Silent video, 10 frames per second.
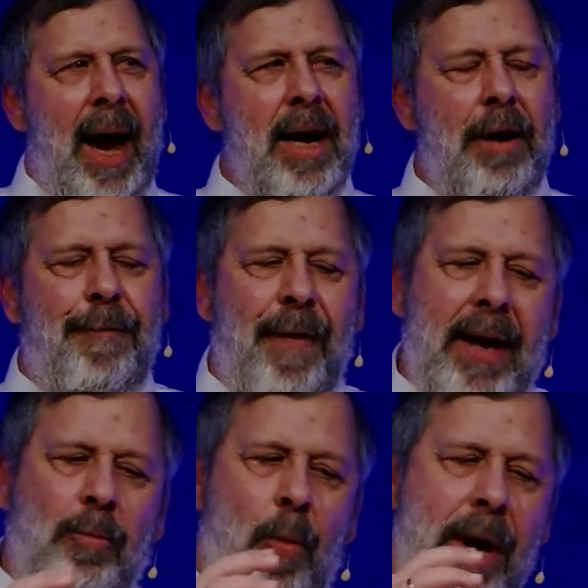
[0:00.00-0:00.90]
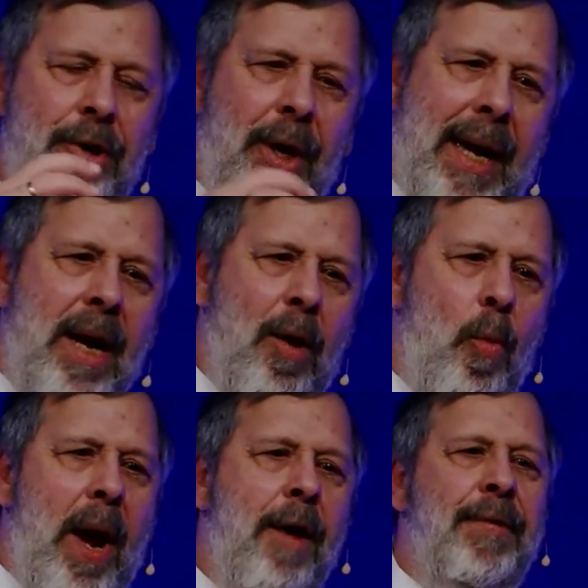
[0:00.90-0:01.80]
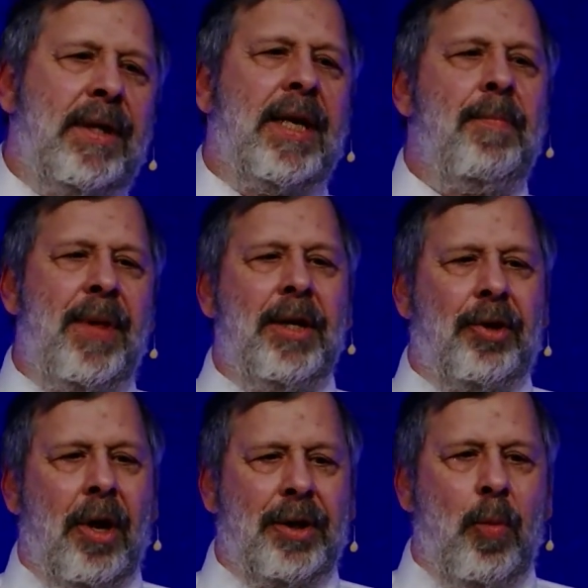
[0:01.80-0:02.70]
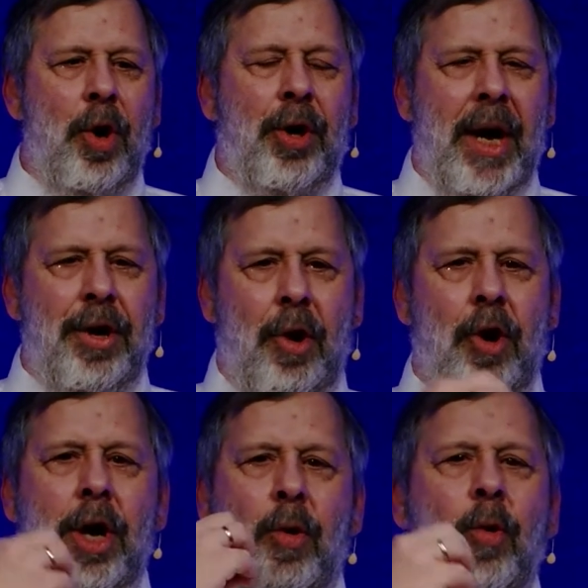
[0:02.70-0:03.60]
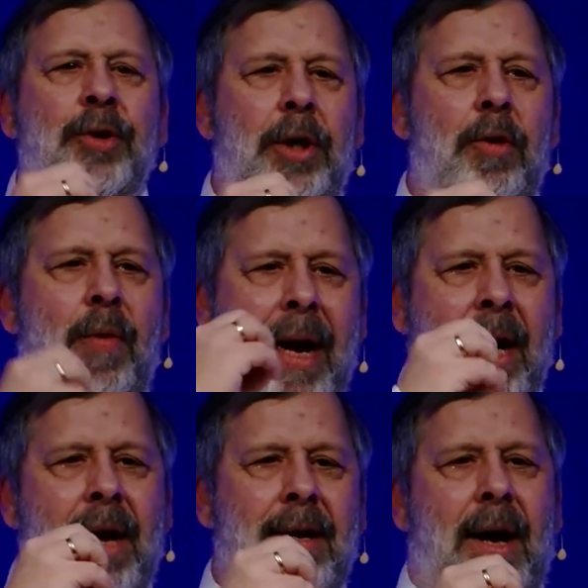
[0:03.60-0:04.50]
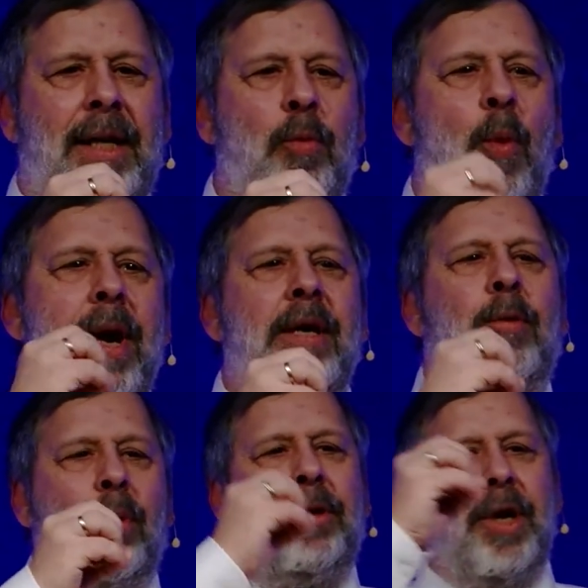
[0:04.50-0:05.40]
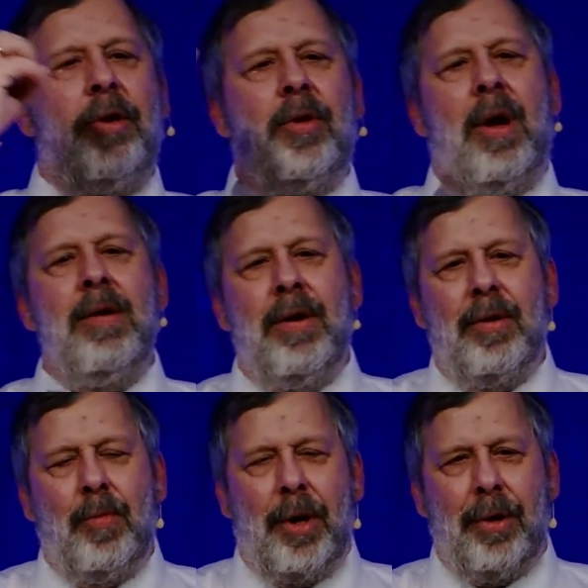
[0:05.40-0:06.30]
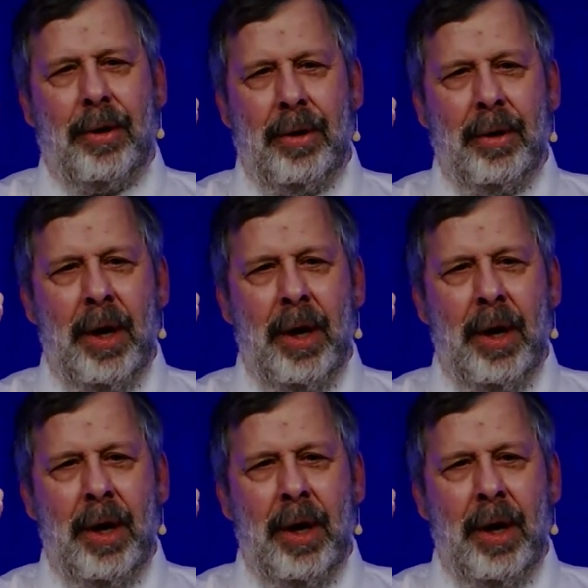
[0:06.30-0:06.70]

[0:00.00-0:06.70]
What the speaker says: And in fact, when you get a wave and something starts working, you've got to also recognize when it will no longer work.